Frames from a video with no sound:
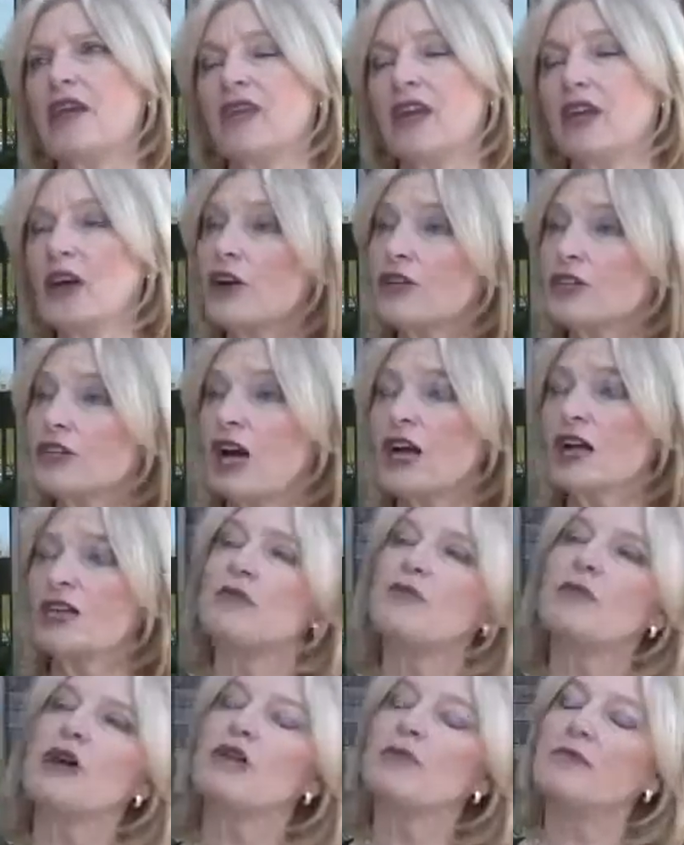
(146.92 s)
They are
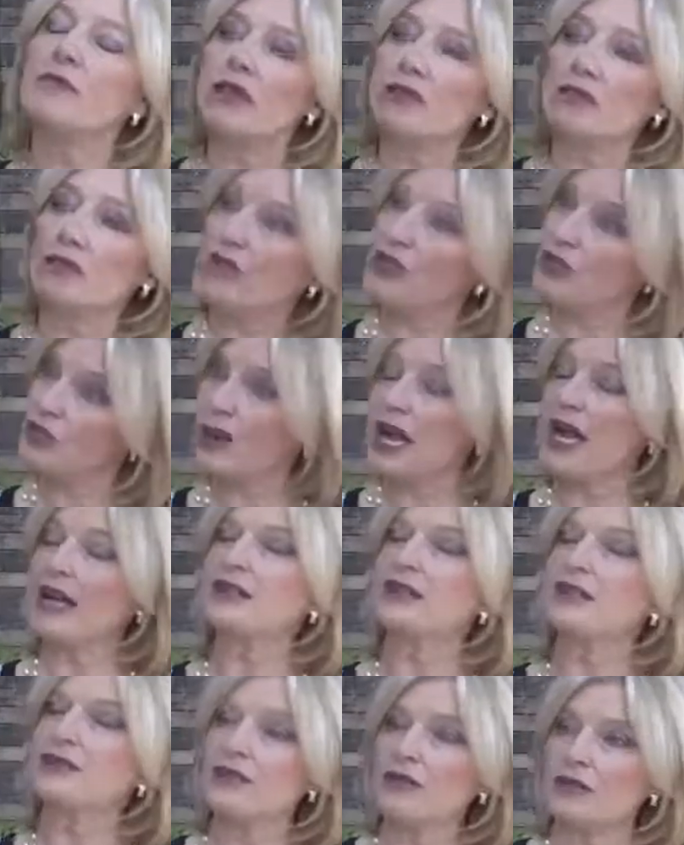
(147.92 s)
talking about it being
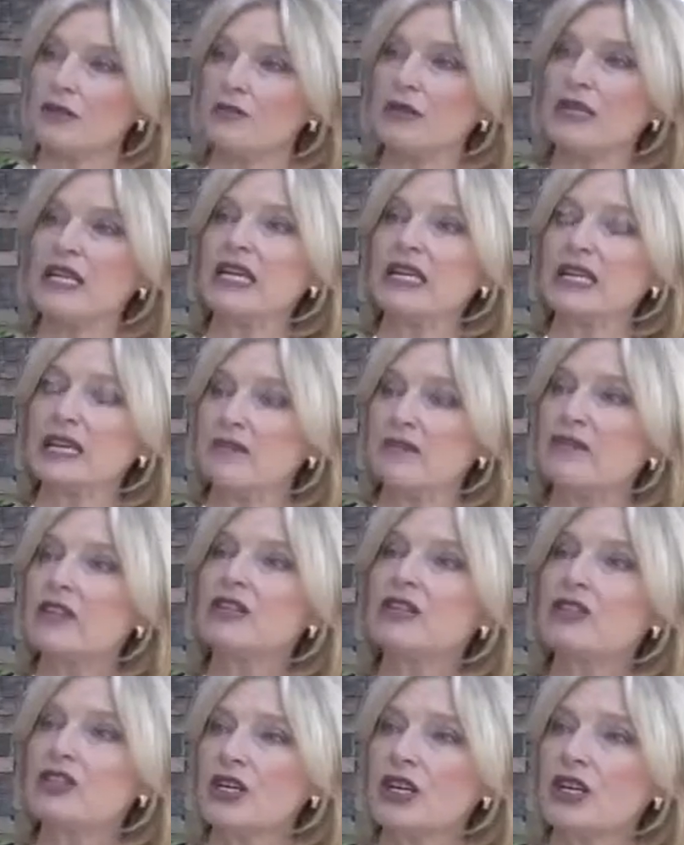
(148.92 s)
retroactive to the beginning of
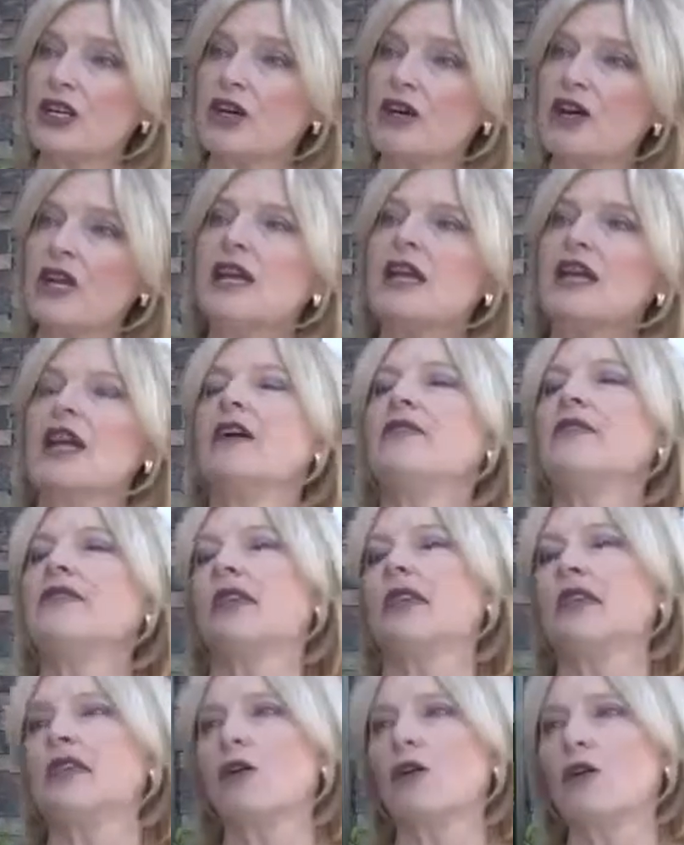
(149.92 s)
this year,
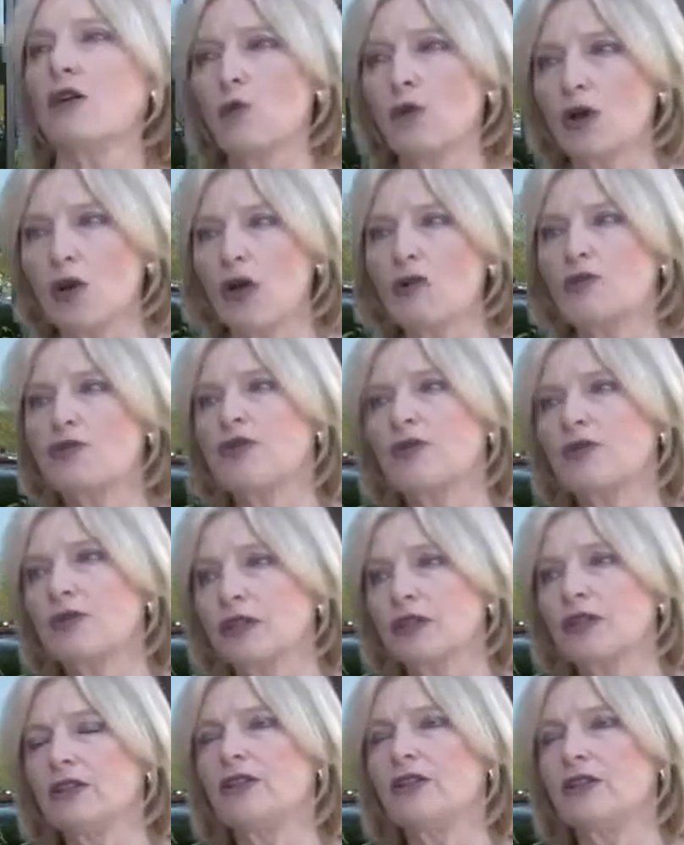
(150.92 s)
and that it will
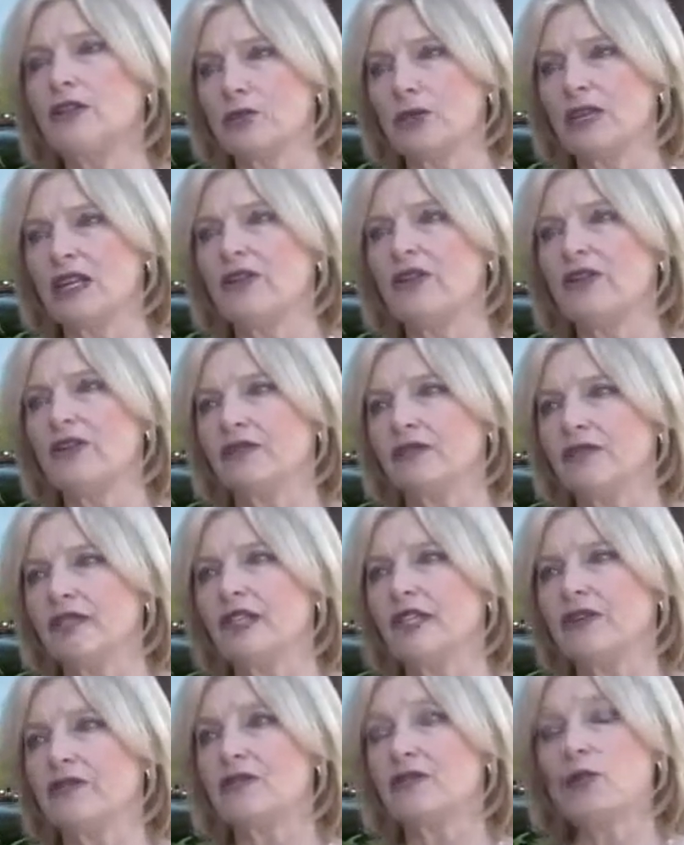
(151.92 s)
also include
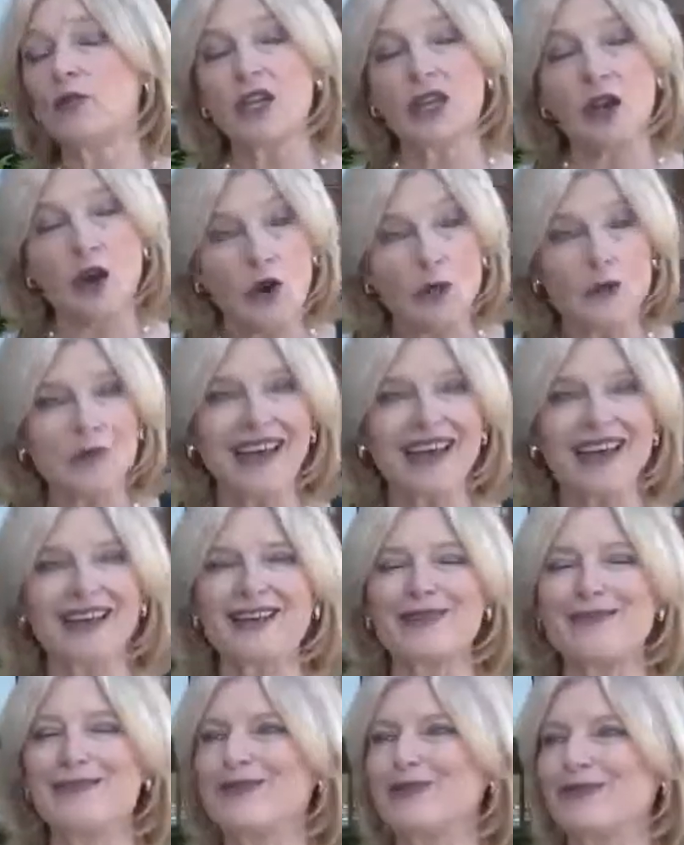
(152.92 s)
2015. So we hope
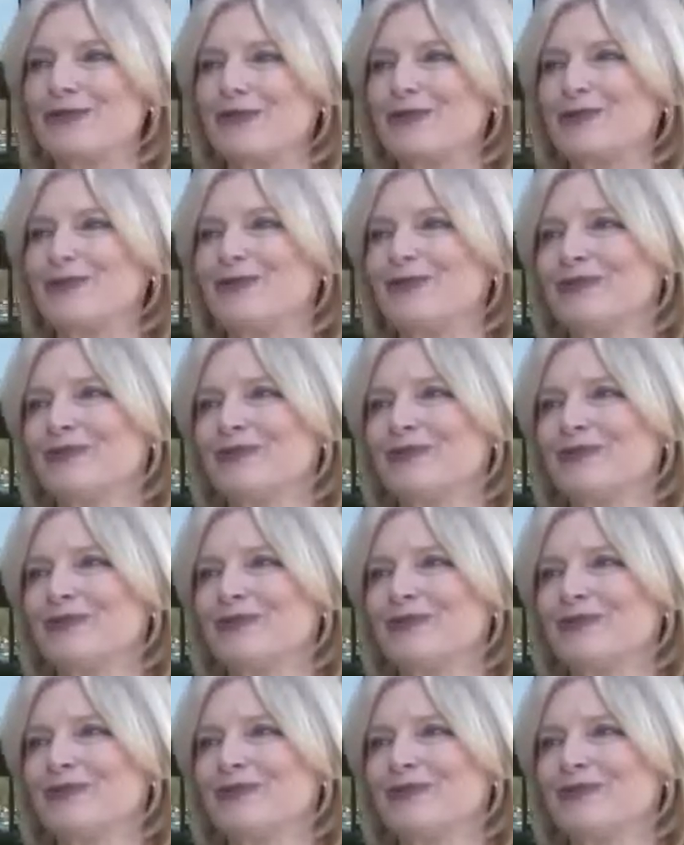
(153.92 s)
that comes through.